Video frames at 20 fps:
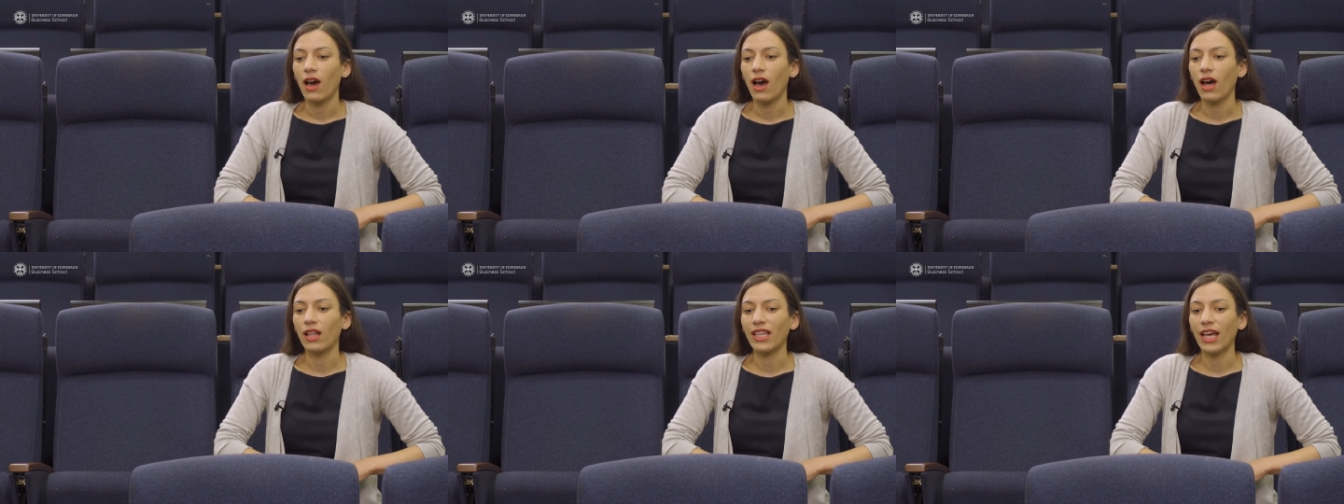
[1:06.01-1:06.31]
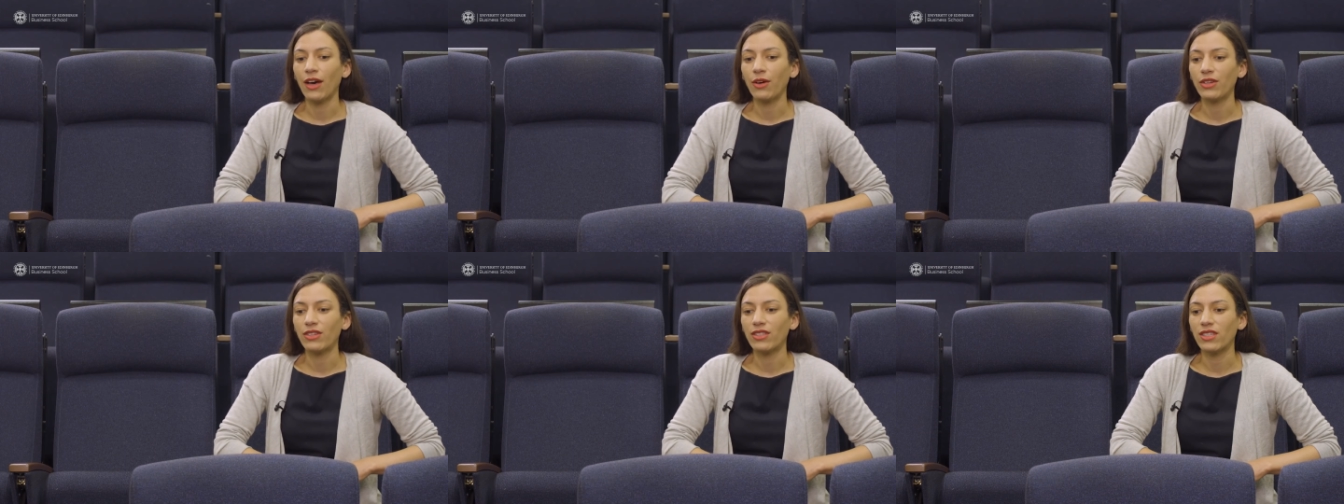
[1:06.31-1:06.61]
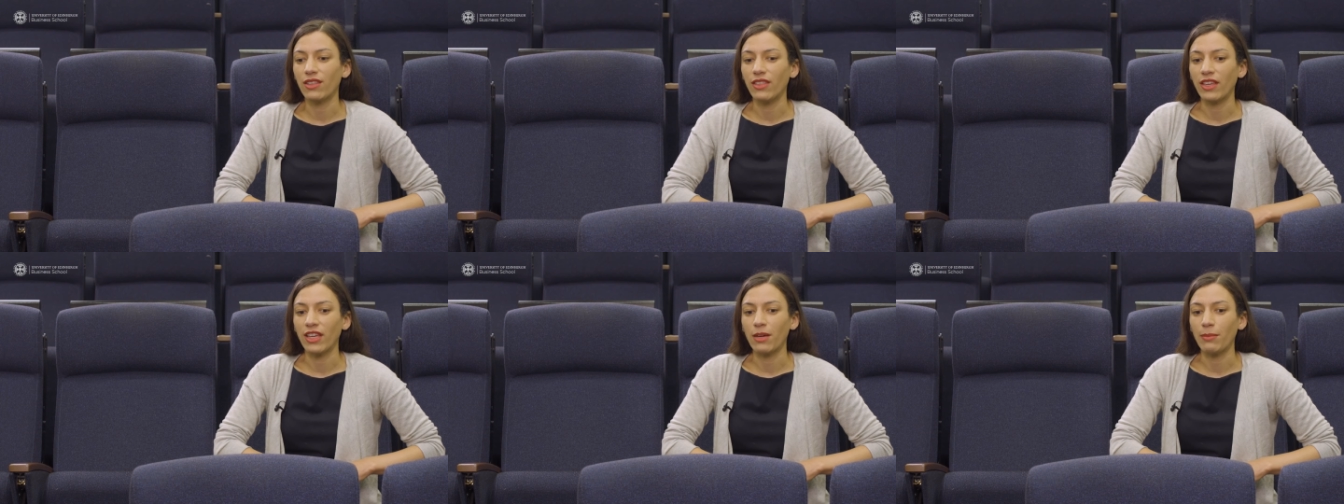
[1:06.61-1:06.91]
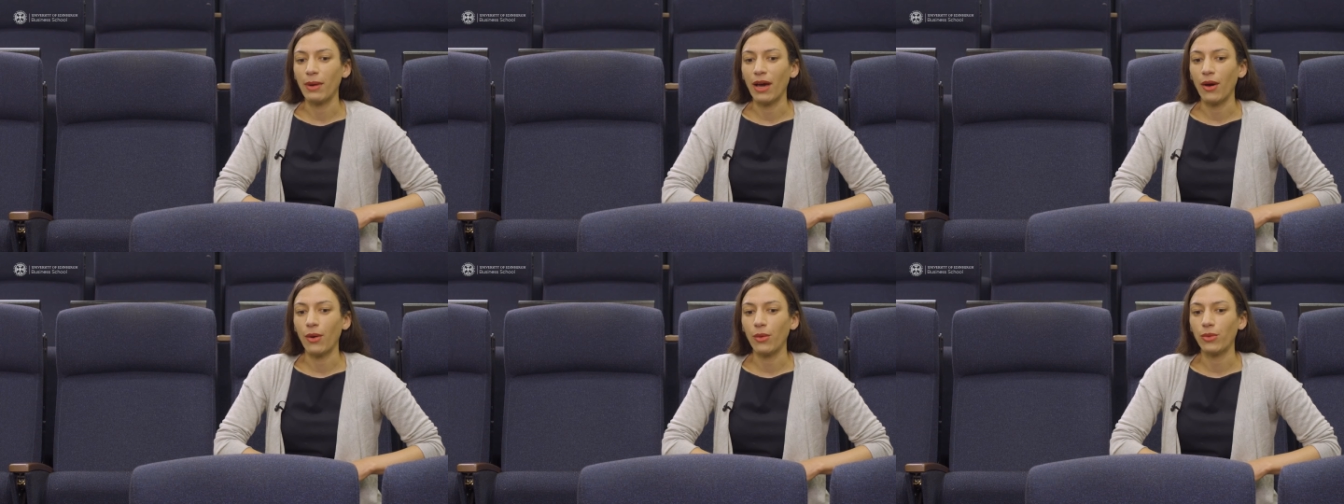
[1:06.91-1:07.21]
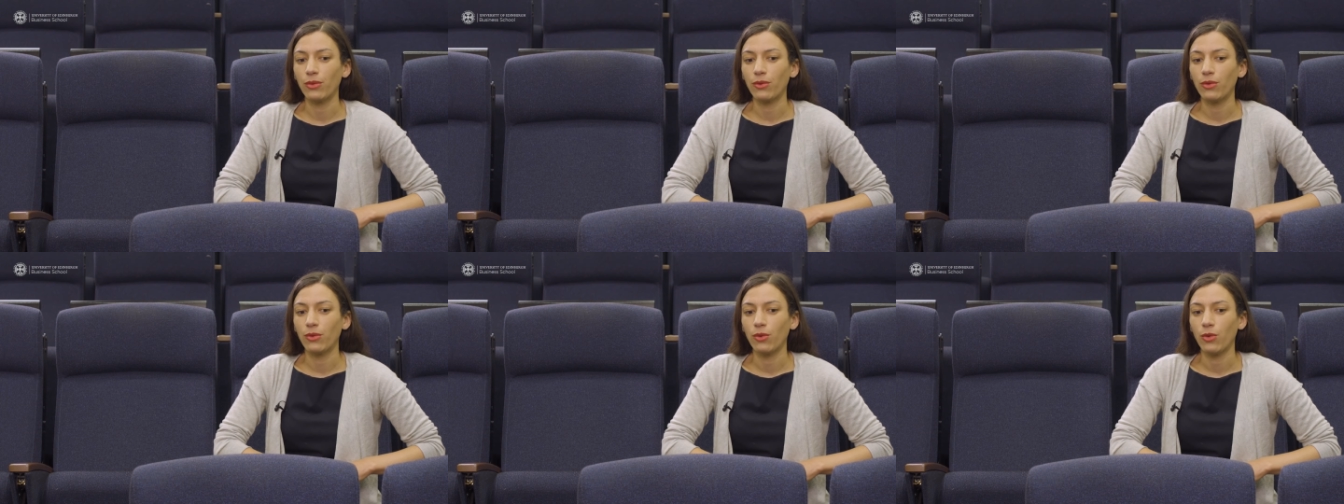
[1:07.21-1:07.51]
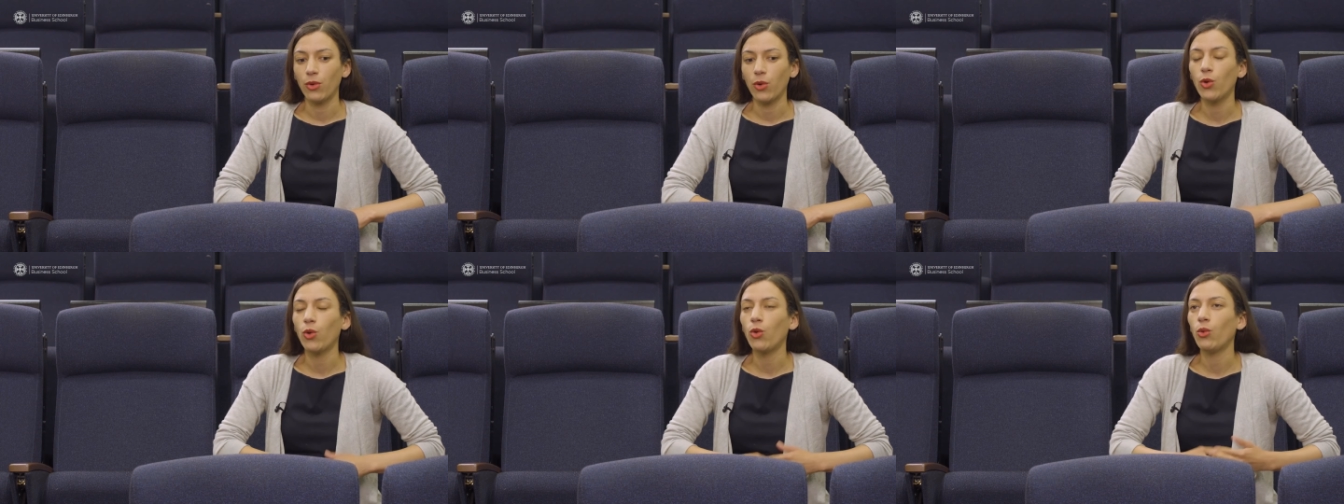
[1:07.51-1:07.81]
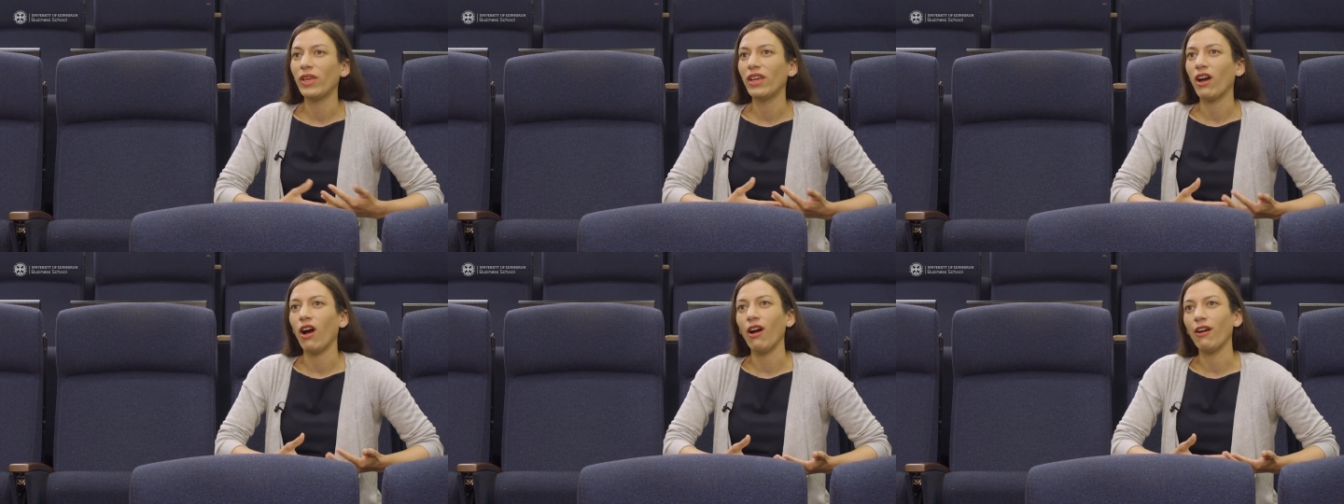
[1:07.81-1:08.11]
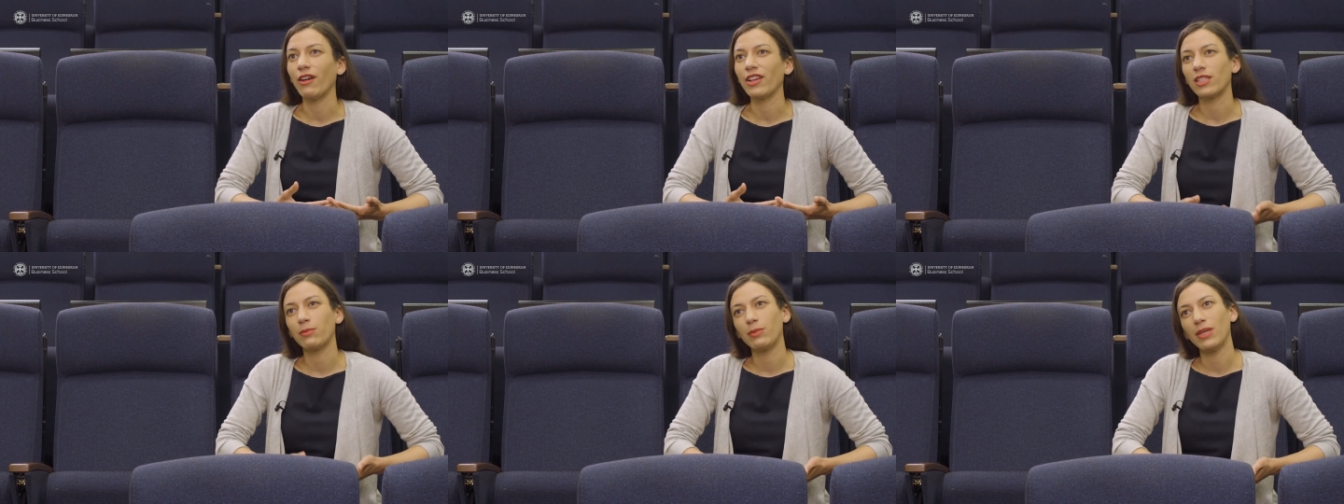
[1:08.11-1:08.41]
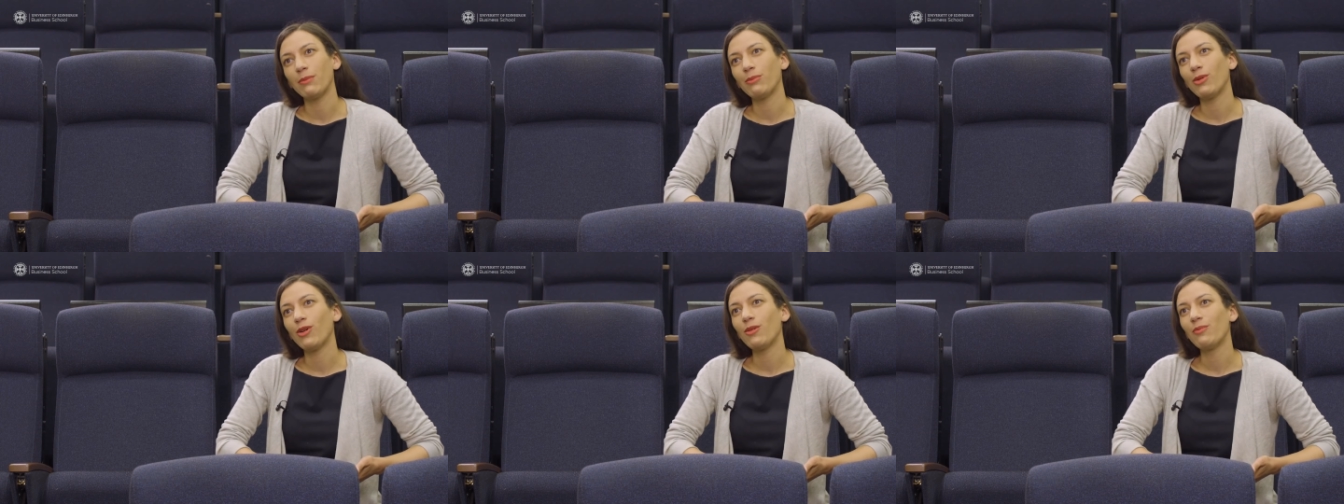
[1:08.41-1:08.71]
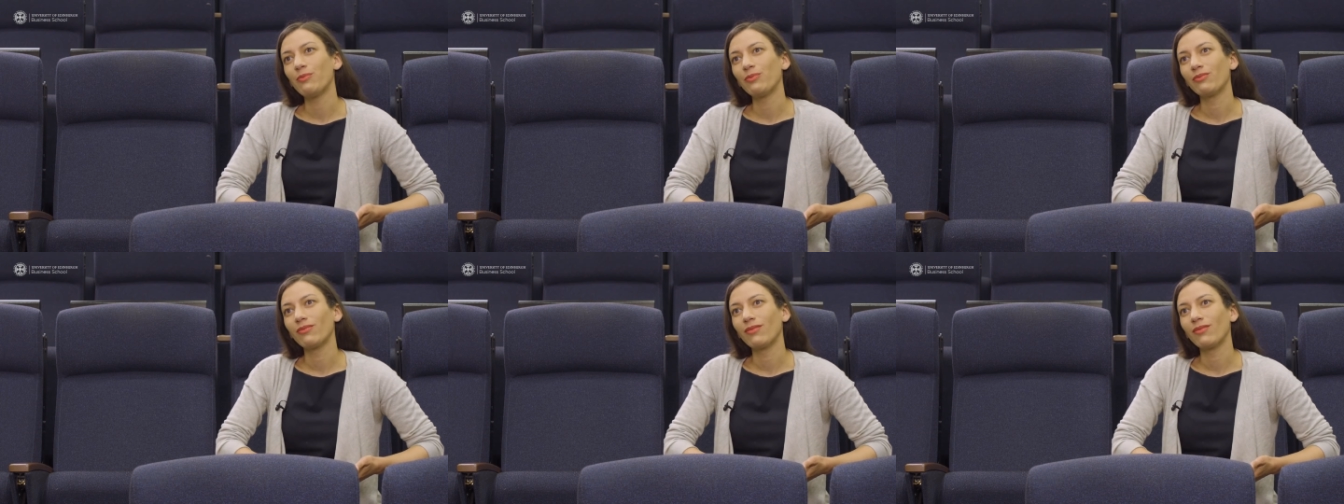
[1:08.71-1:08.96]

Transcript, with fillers: allowed us to think about who we are as people,